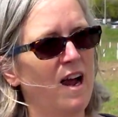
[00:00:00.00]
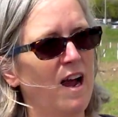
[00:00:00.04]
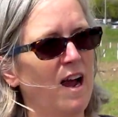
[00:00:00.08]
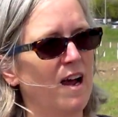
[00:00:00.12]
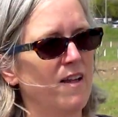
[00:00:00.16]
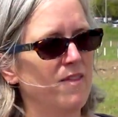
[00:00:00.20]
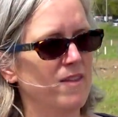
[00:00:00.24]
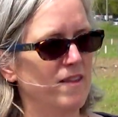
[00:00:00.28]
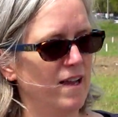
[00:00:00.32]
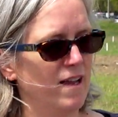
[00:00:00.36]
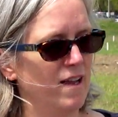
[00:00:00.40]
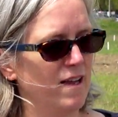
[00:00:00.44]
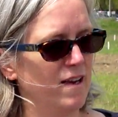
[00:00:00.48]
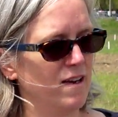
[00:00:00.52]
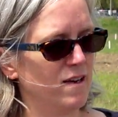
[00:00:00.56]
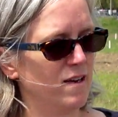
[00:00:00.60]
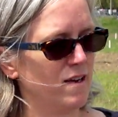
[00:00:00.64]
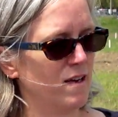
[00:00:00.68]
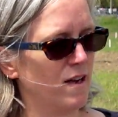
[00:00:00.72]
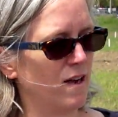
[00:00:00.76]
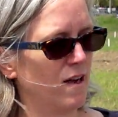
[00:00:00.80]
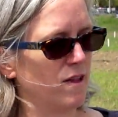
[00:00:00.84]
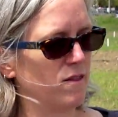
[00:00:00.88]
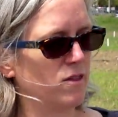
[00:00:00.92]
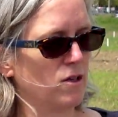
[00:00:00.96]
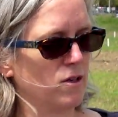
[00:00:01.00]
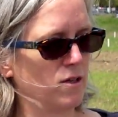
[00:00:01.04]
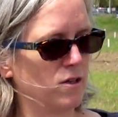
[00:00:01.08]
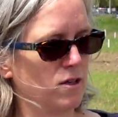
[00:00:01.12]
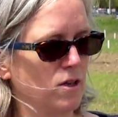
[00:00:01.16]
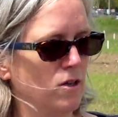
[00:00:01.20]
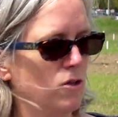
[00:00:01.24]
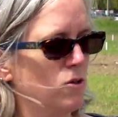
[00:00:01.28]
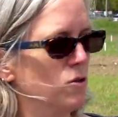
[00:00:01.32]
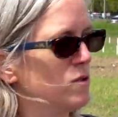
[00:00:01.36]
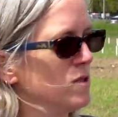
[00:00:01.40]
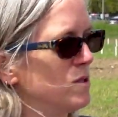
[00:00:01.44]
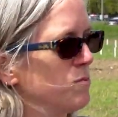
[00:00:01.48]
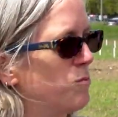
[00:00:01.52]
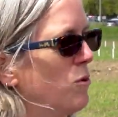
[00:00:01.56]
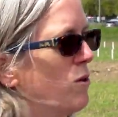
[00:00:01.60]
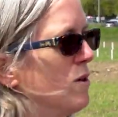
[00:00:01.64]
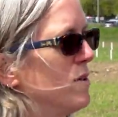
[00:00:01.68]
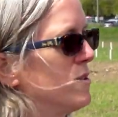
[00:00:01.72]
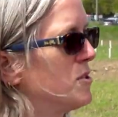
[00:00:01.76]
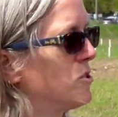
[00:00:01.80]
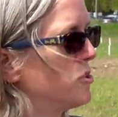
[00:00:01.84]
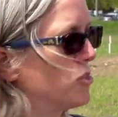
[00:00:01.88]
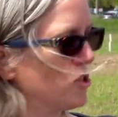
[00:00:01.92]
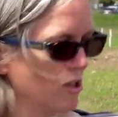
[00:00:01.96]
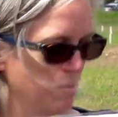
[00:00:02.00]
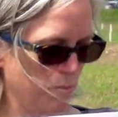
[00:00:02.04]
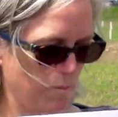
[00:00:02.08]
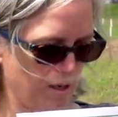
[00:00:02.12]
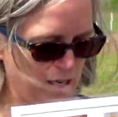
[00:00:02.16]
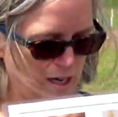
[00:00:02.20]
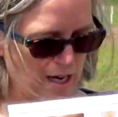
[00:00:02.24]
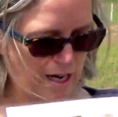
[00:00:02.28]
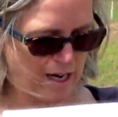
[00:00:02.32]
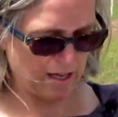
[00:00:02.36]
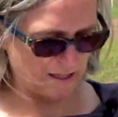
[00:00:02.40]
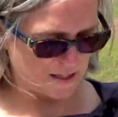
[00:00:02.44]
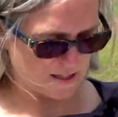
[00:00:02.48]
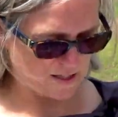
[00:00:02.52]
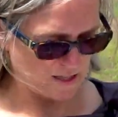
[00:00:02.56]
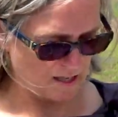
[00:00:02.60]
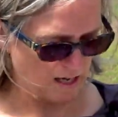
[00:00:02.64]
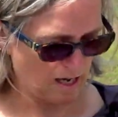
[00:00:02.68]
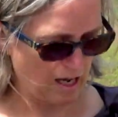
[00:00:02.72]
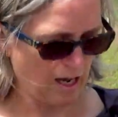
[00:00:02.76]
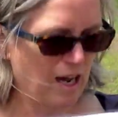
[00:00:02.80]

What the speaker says: And then the oospores germinate.